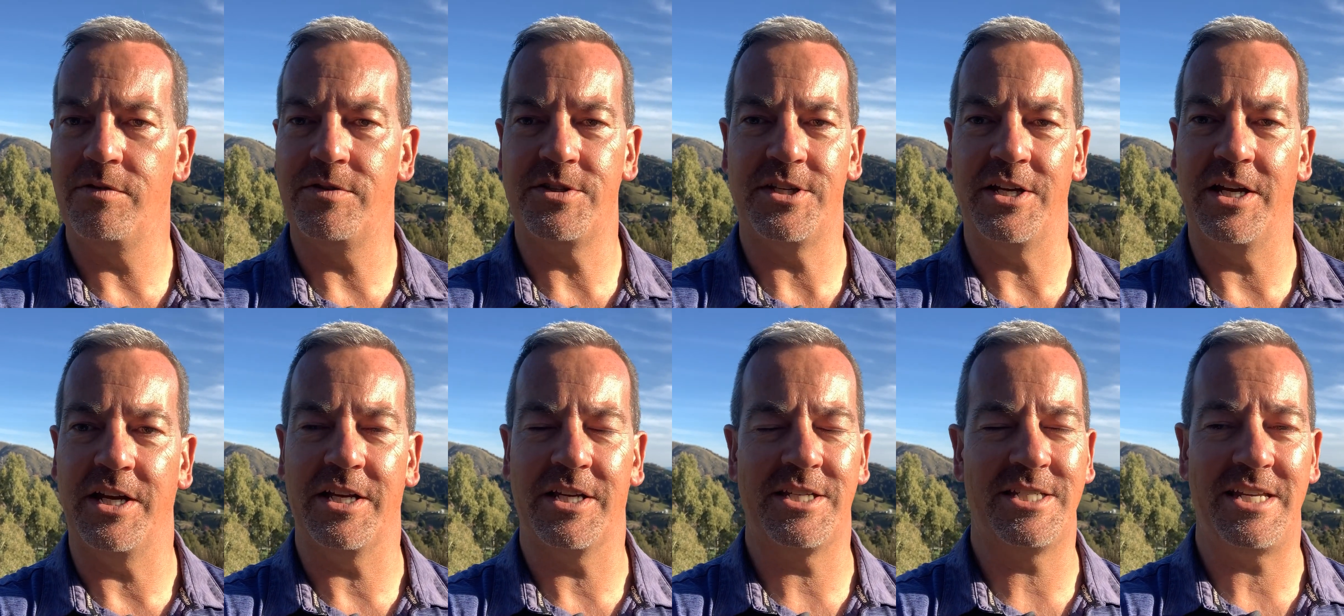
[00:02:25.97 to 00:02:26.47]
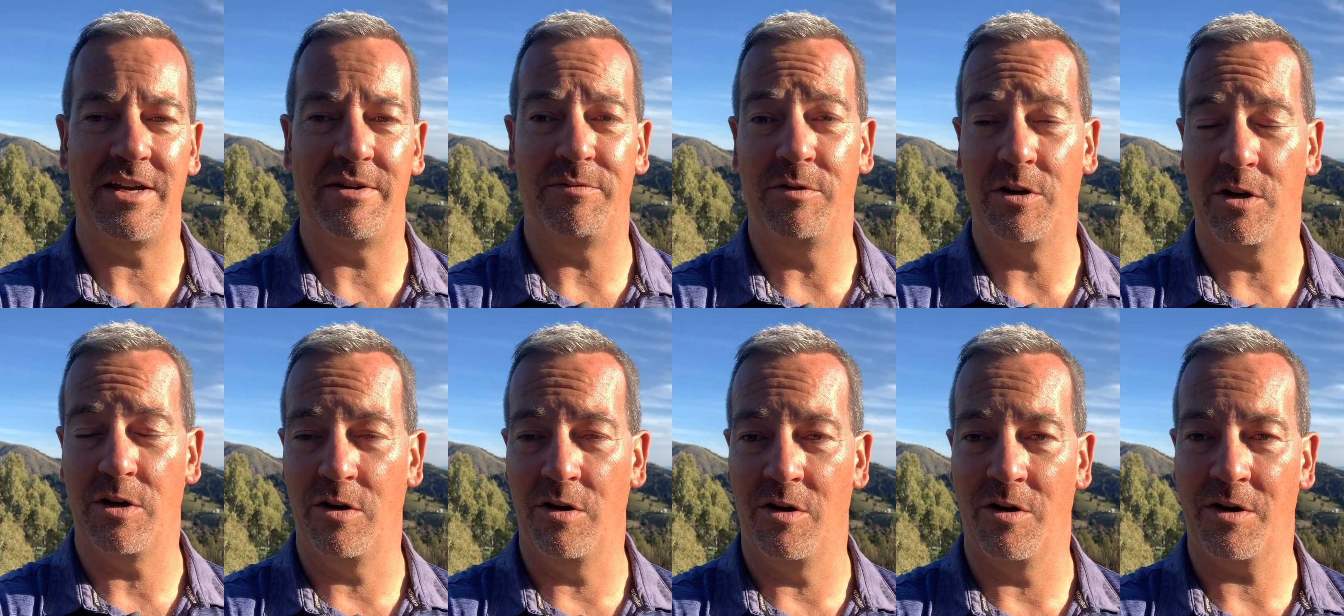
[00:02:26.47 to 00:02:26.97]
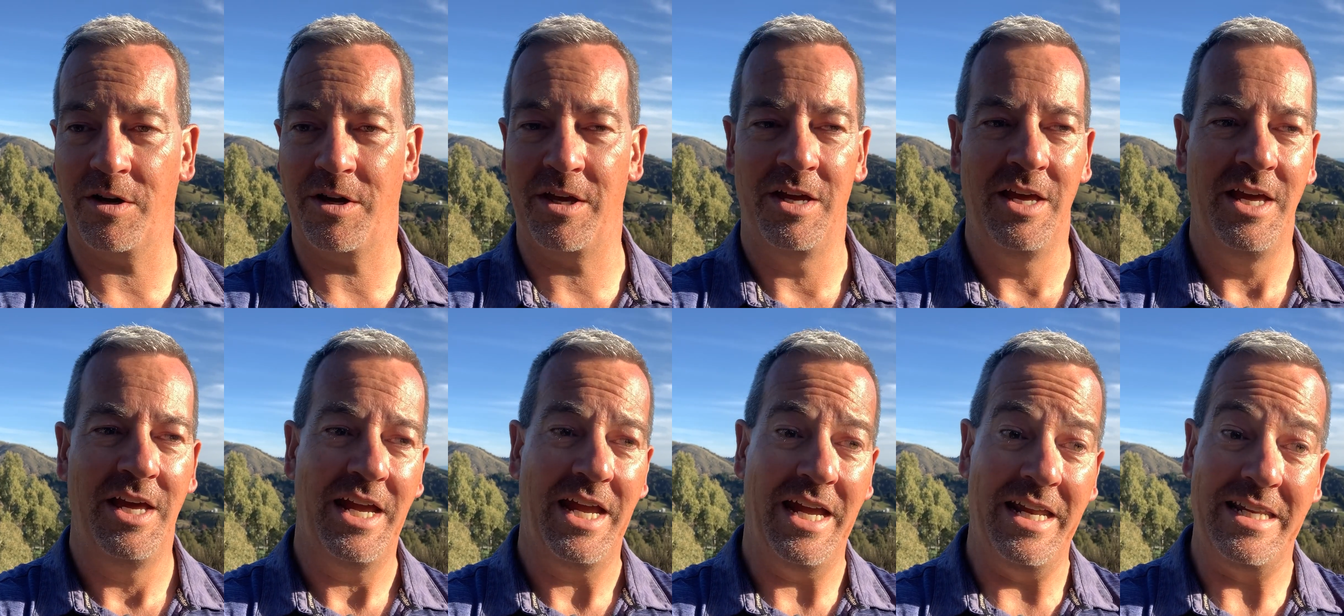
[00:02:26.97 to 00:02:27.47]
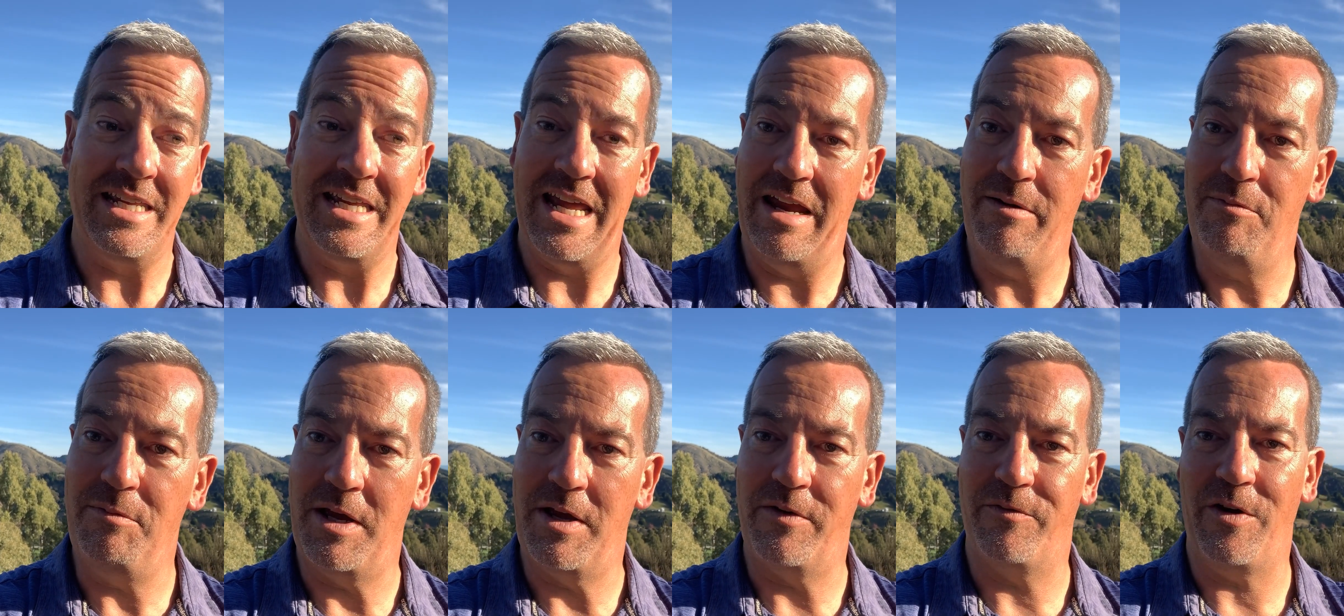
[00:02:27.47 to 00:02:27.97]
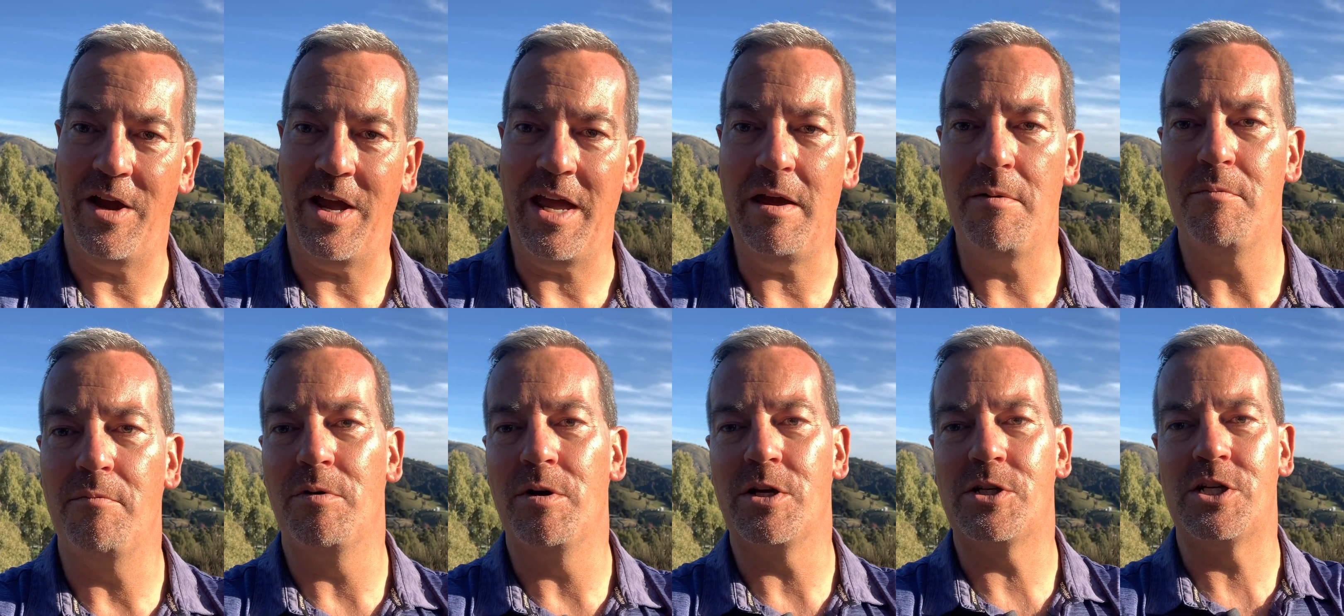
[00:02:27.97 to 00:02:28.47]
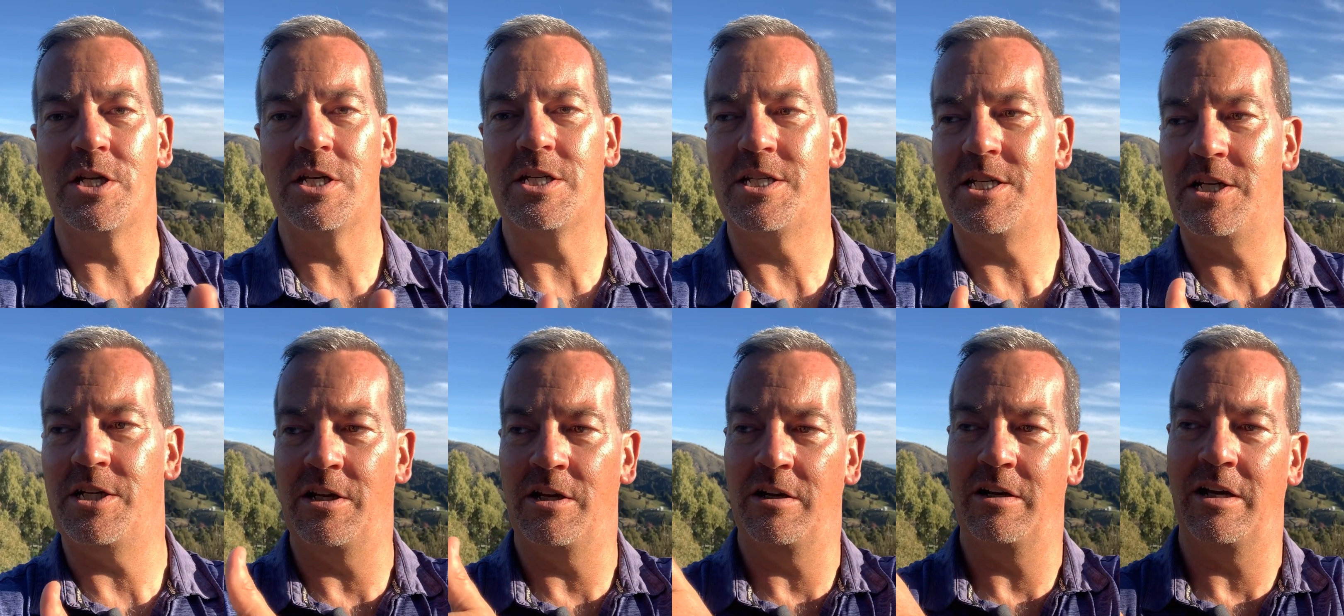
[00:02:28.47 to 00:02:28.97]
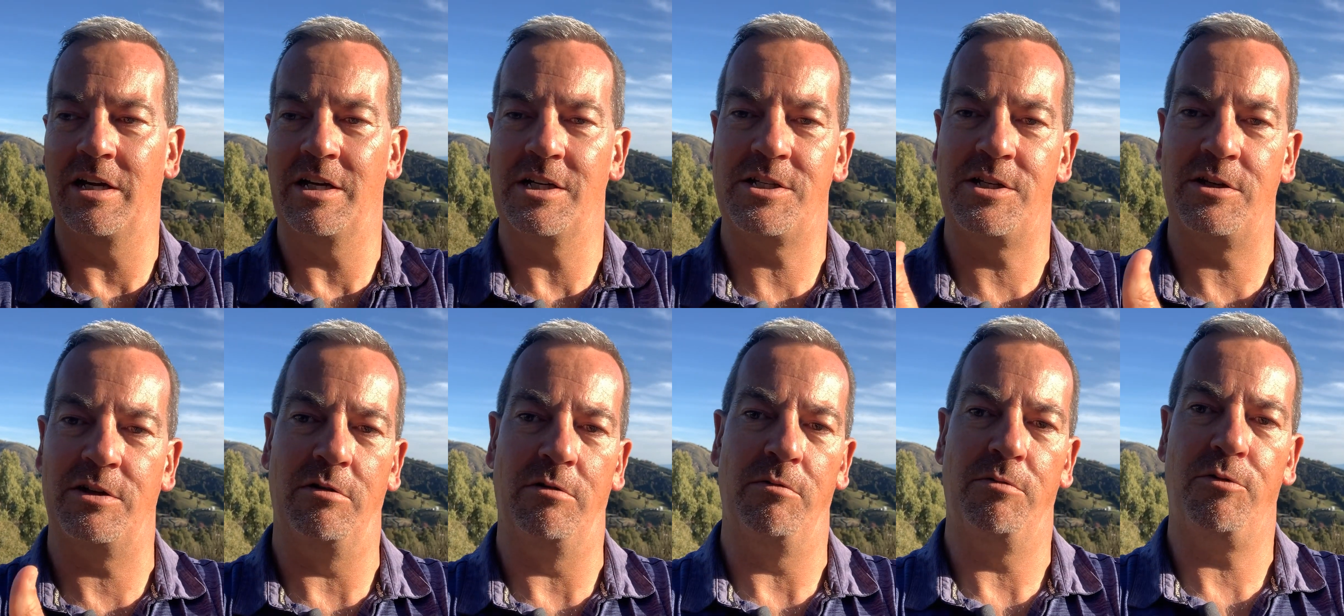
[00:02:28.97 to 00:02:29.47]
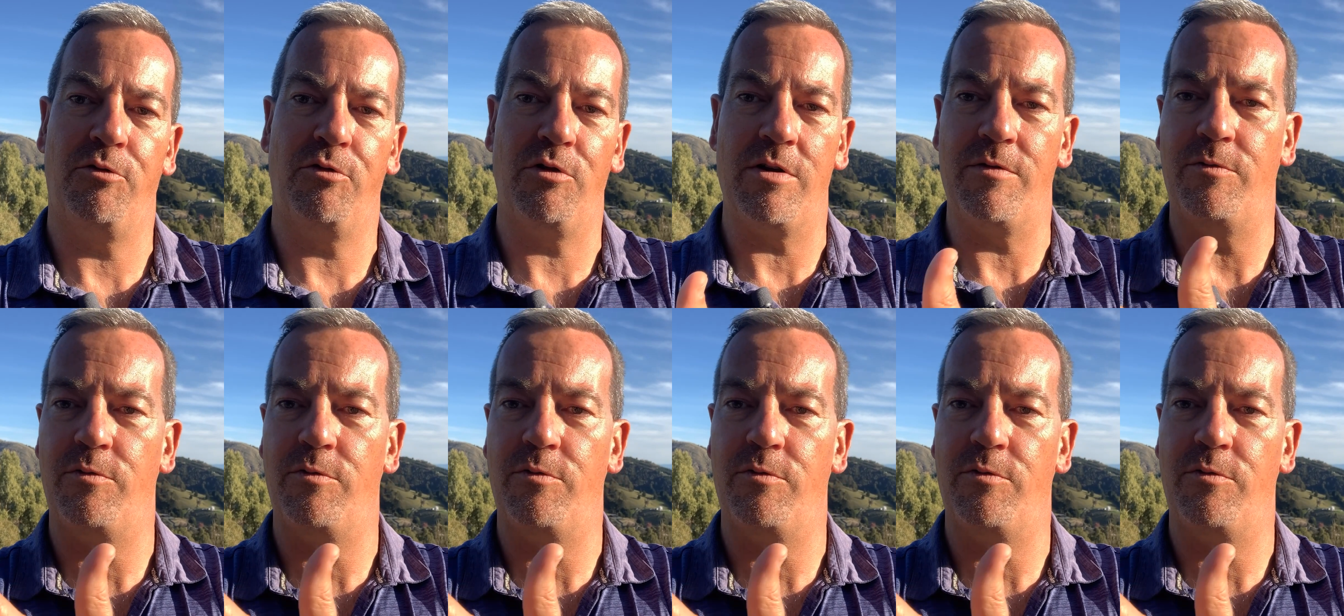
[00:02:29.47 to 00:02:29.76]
6, 7 o'clock in the evening for him, which is, you know, like sort of 3,